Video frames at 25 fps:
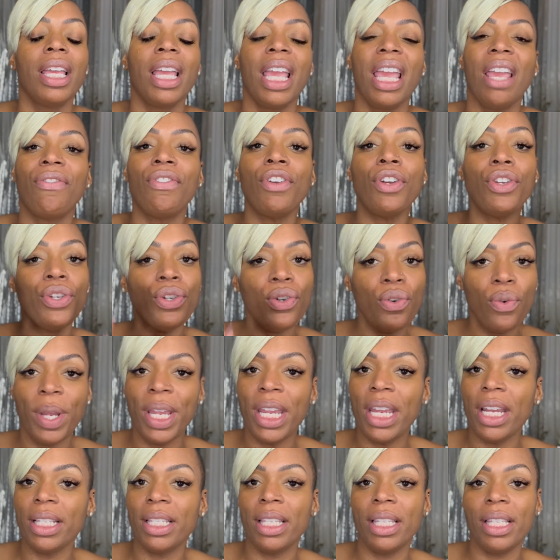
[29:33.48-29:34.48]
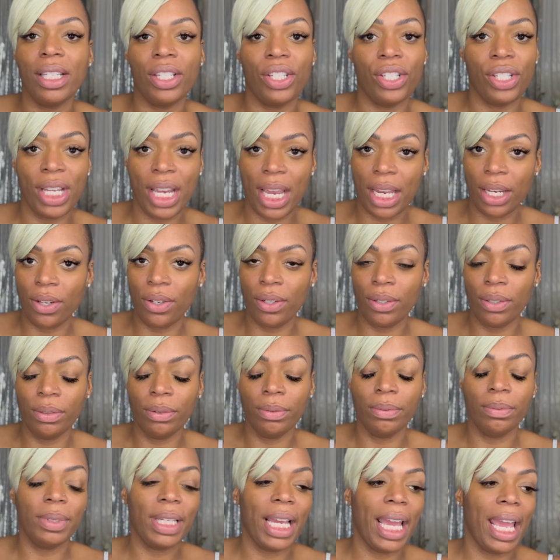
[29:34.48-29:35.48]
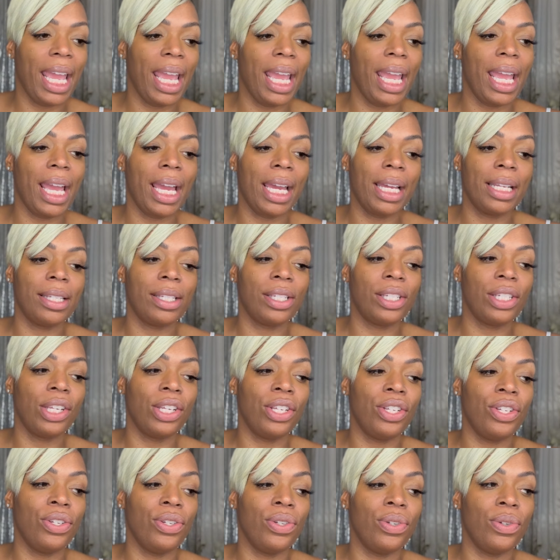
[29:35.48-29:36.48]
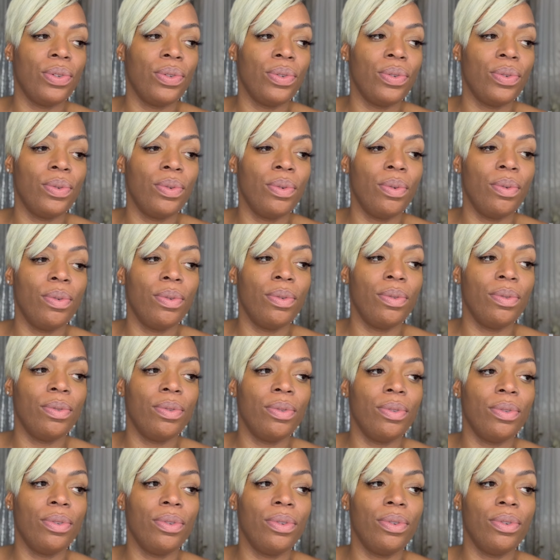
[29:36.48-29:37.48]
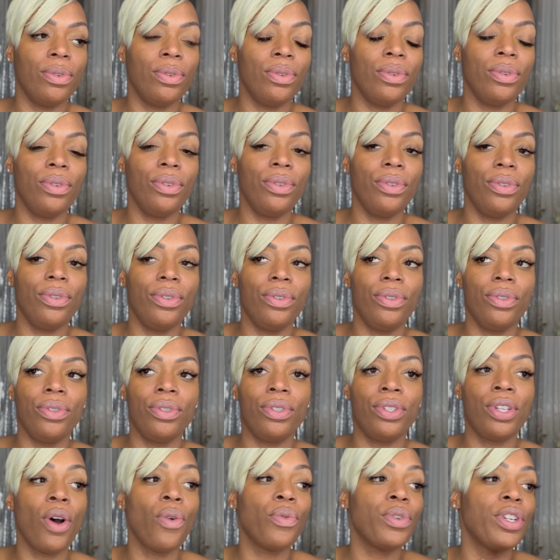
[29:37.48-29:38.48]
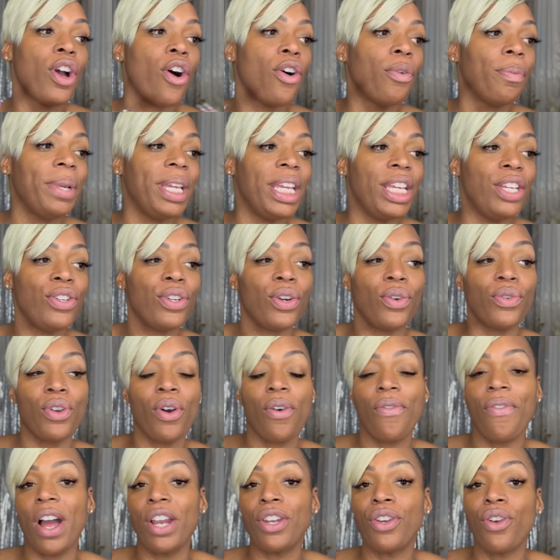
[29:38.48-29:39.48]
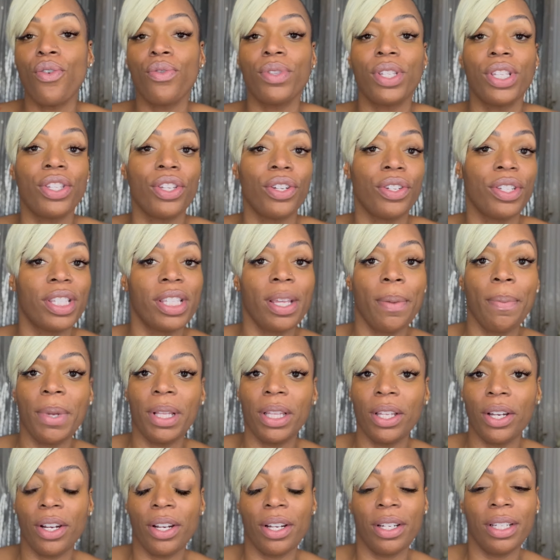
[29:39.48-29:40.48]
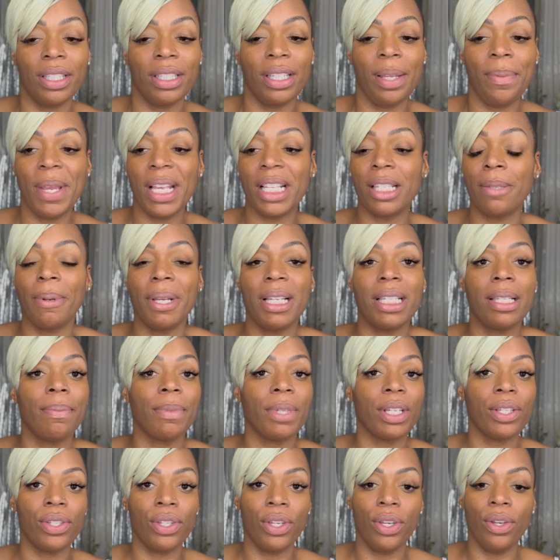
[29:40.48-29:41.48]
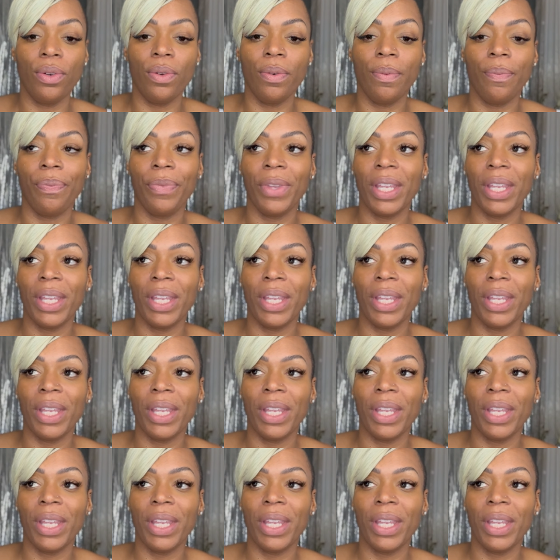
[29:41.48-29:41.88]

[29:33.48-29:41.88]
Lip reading: If you're new here to this channel and you don't know me, you don't know if our noses are similar, let me explain something to you.